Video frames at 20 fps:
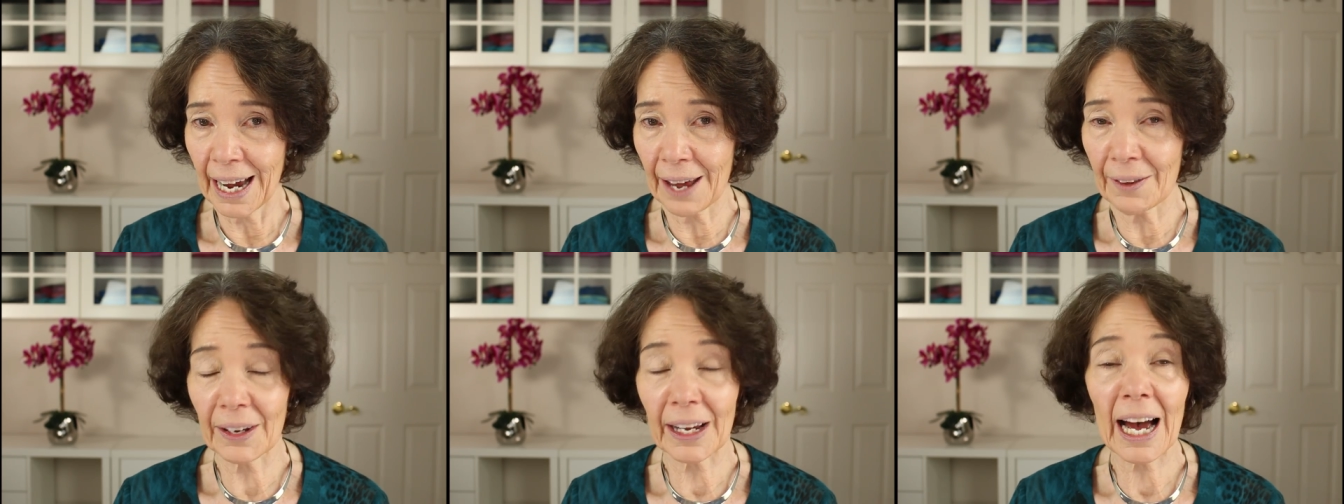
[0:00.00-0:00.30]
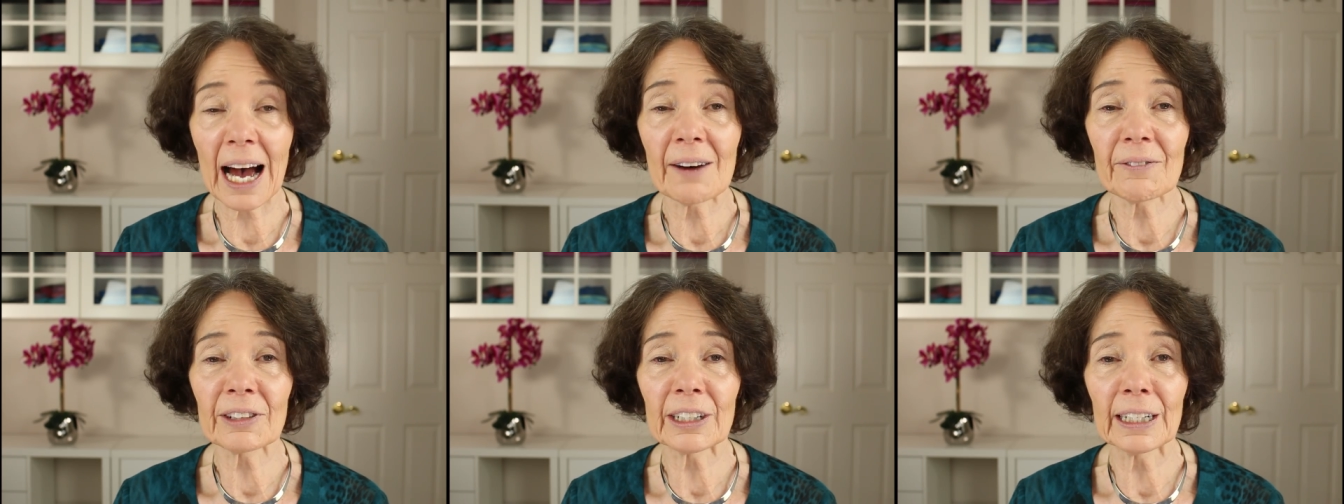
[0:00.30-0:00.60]
and the
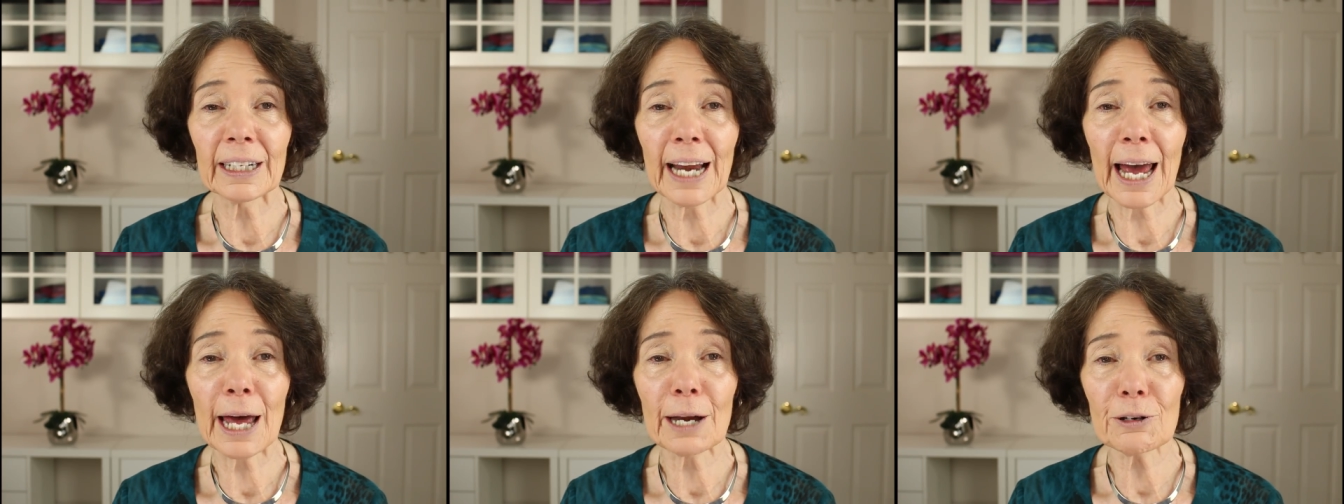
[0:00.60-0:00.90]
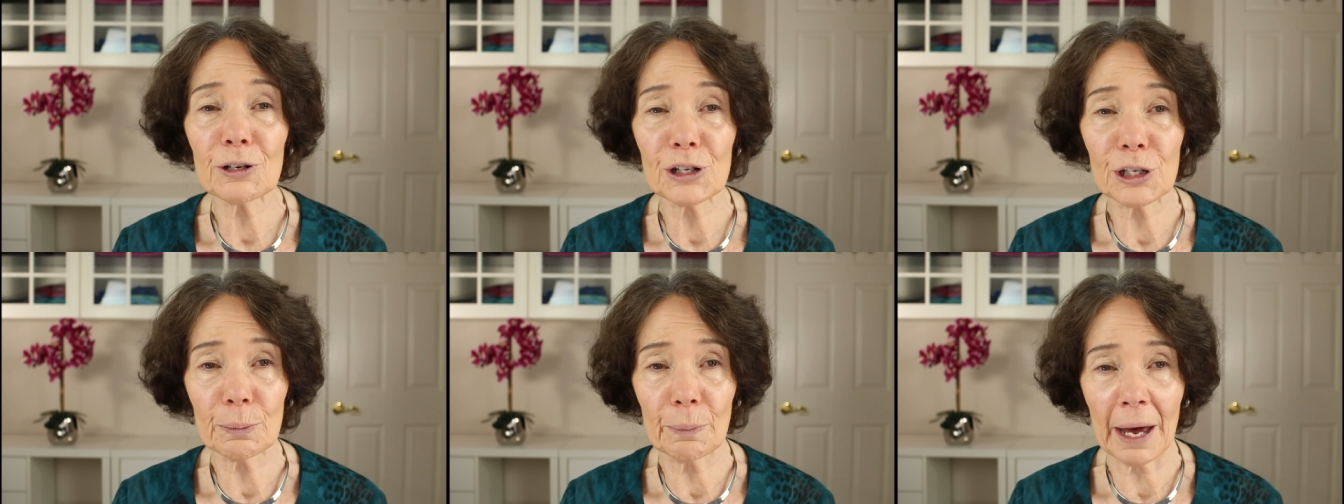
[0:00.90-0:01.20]
Confident
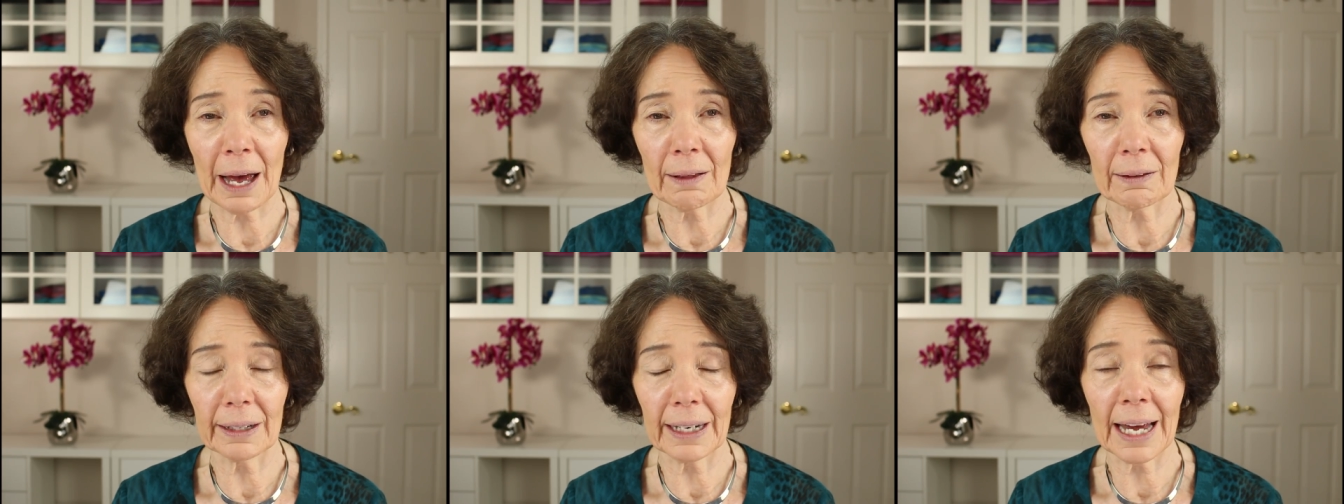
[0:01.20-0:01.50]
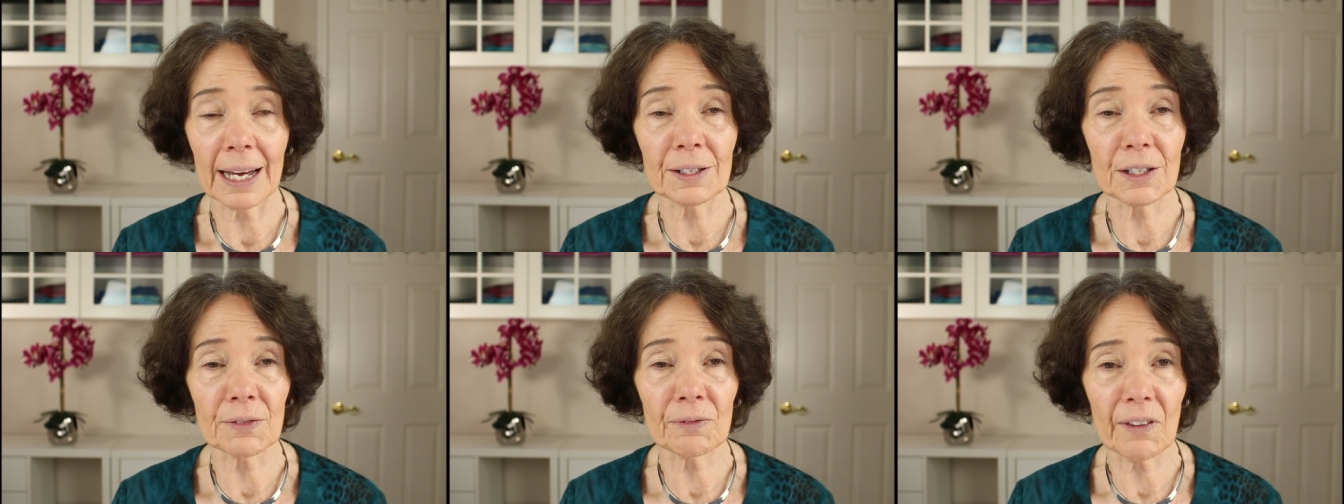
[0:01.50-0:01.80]
Energy palette
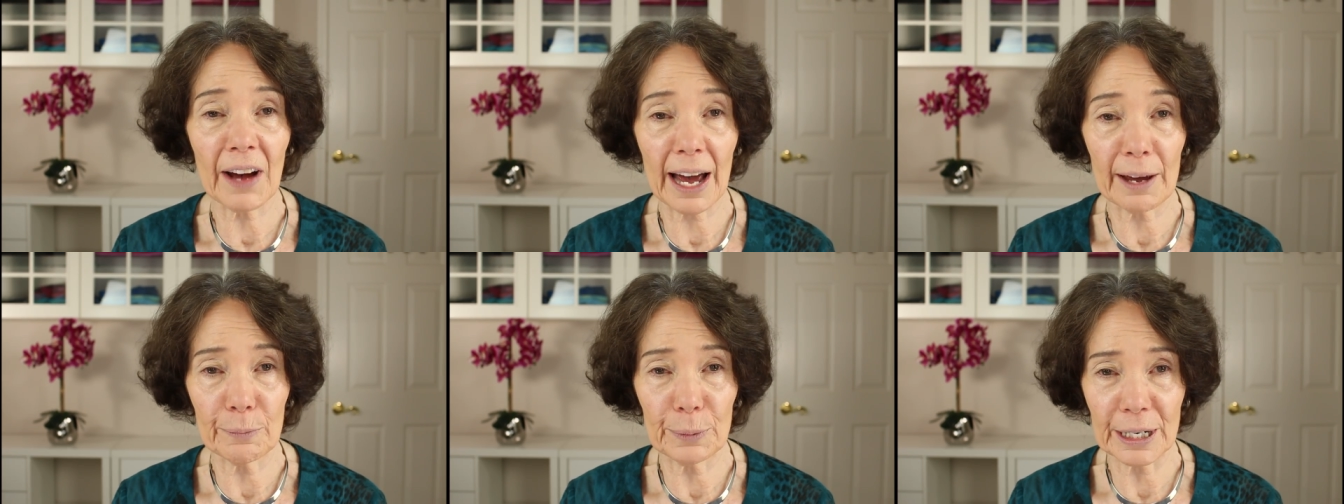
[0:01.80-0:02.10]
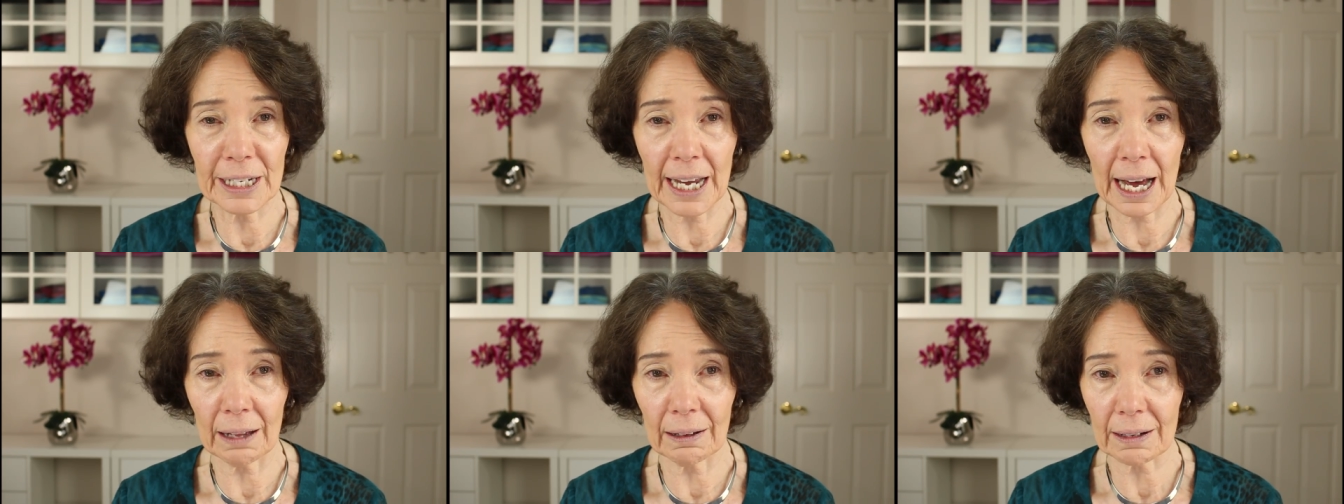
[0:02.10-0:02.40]
has five
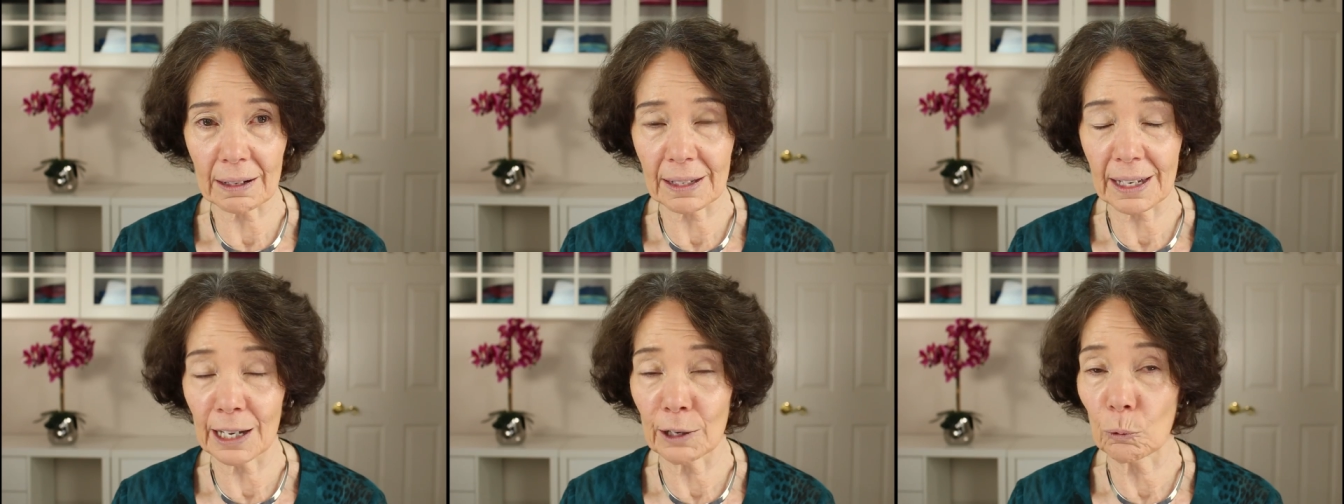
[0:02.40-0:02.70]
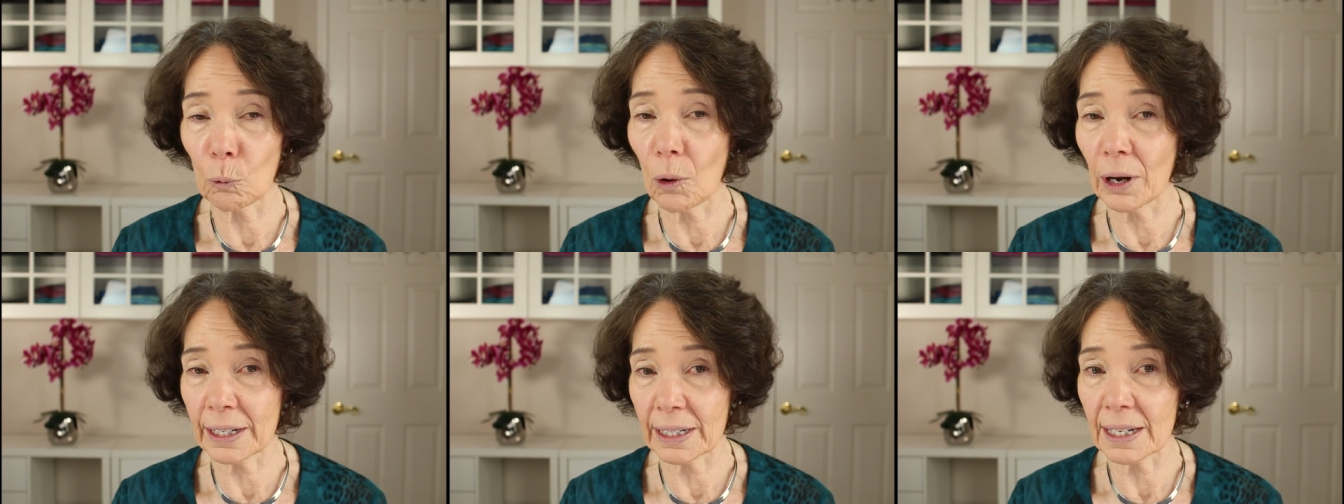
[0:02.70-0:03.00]
metallics
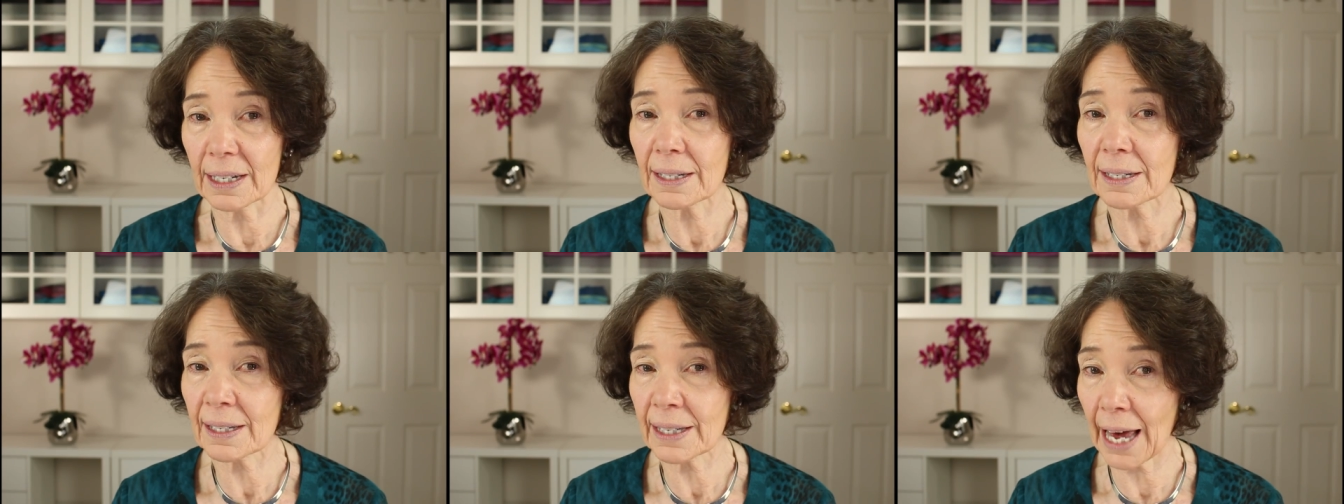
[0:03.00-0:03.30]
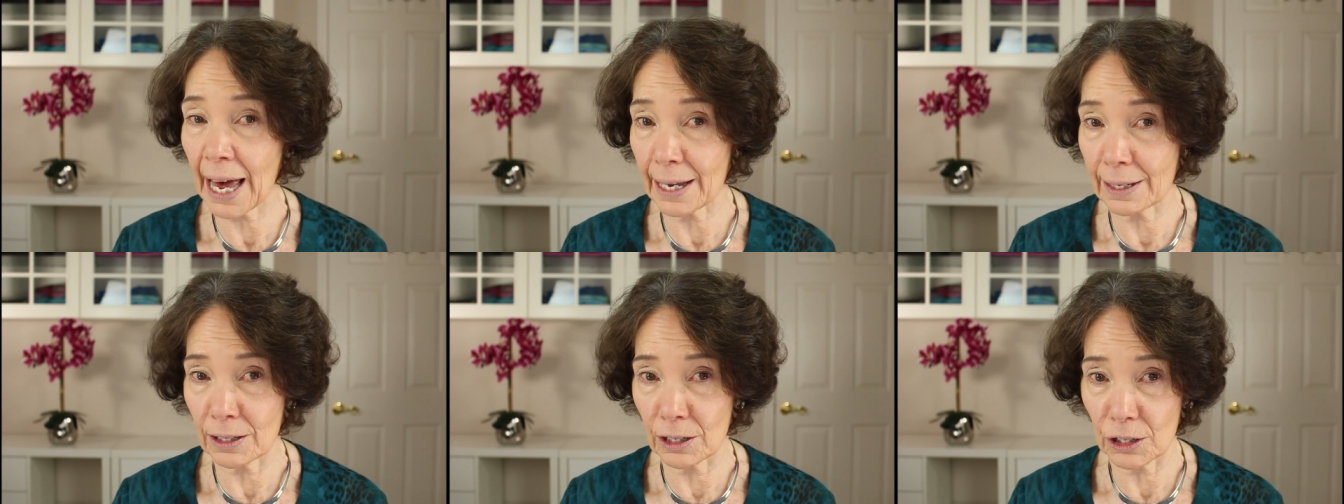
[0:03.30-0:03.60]
and one
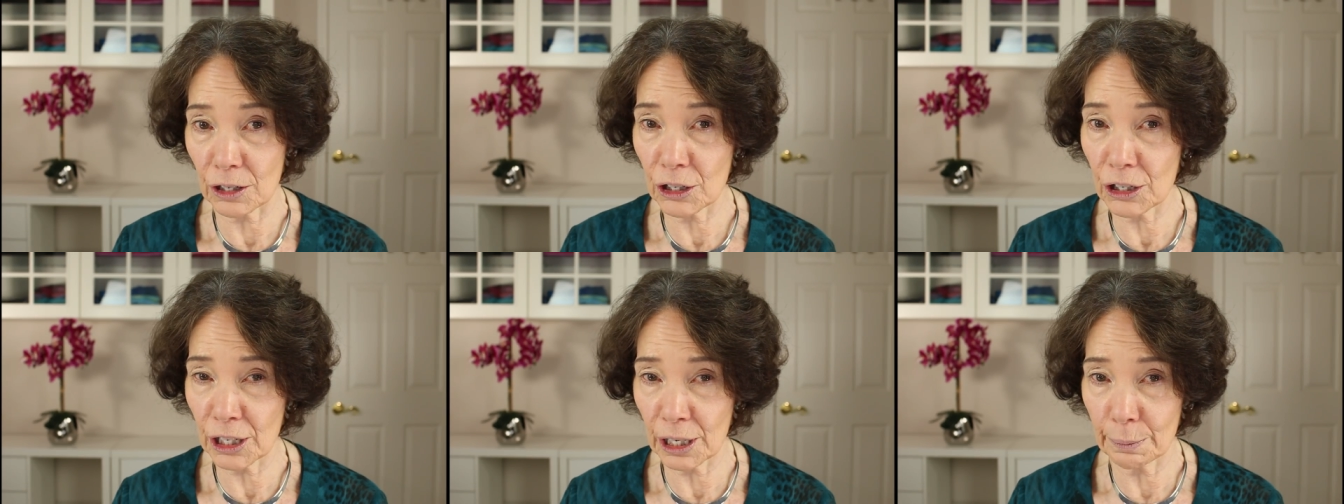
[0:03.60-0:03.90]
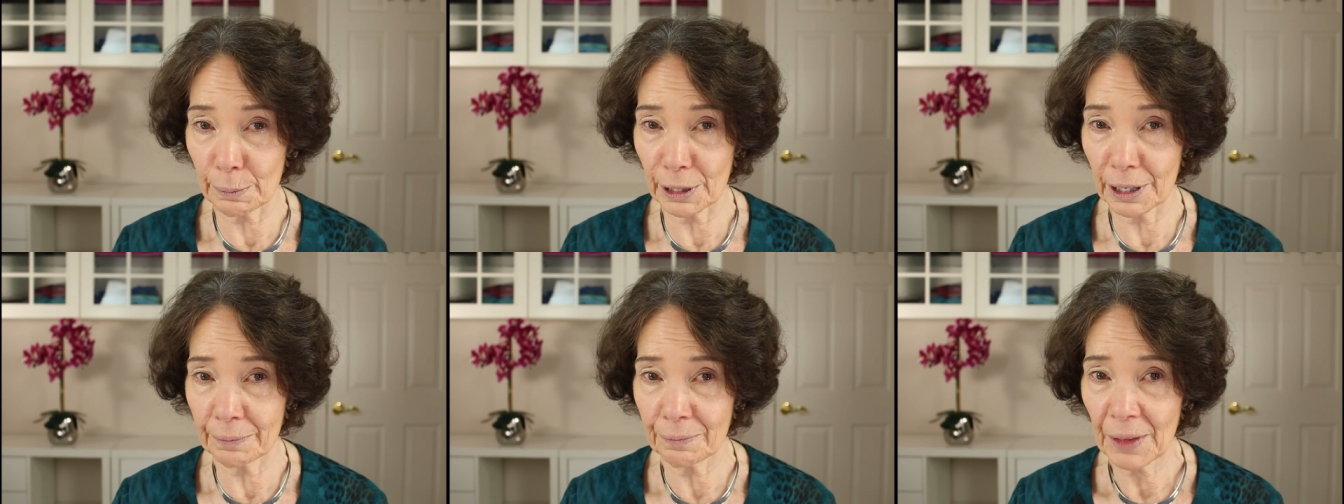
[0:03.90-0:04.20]
satin
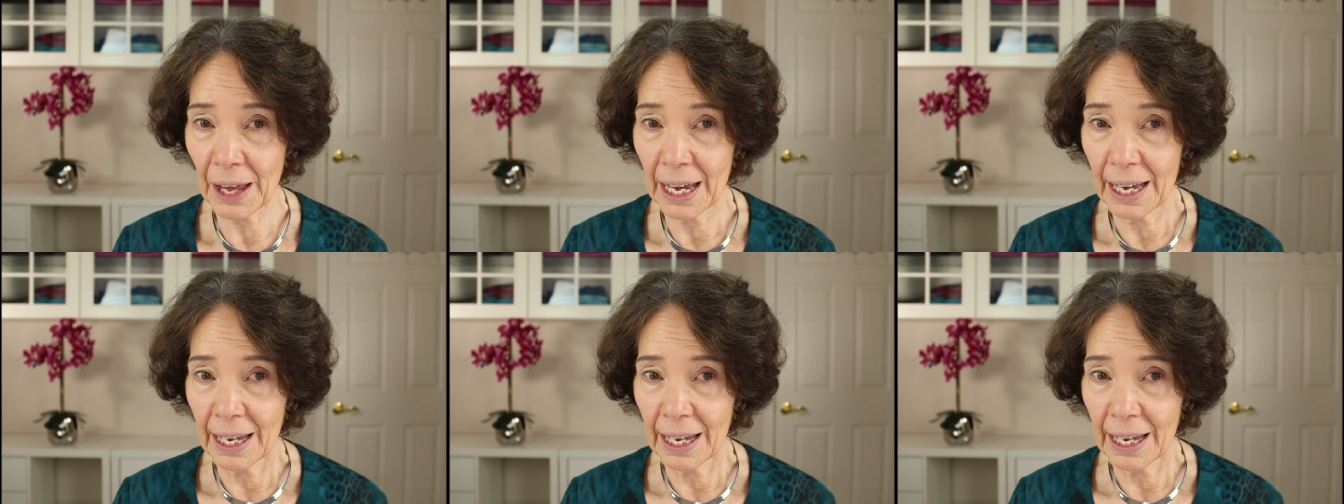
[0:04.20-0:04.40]
shimmer.